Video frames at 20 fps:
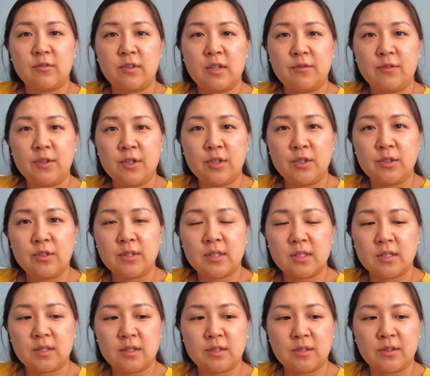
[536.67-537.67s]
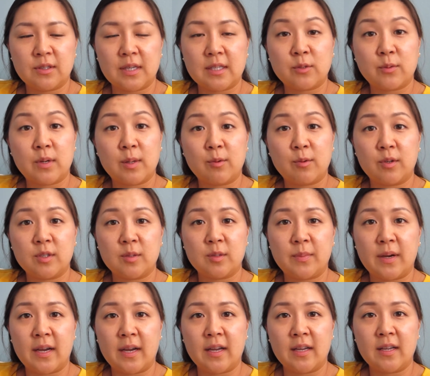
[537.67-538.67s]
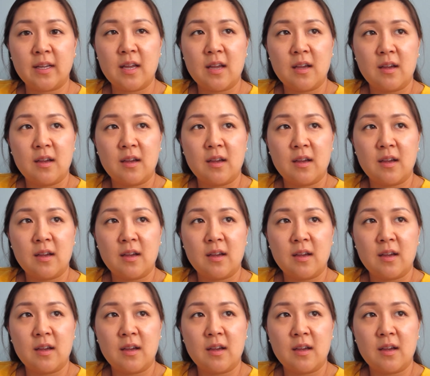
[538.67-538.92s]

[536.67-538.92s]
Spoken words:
reviews, and so that's what I'm going to buy.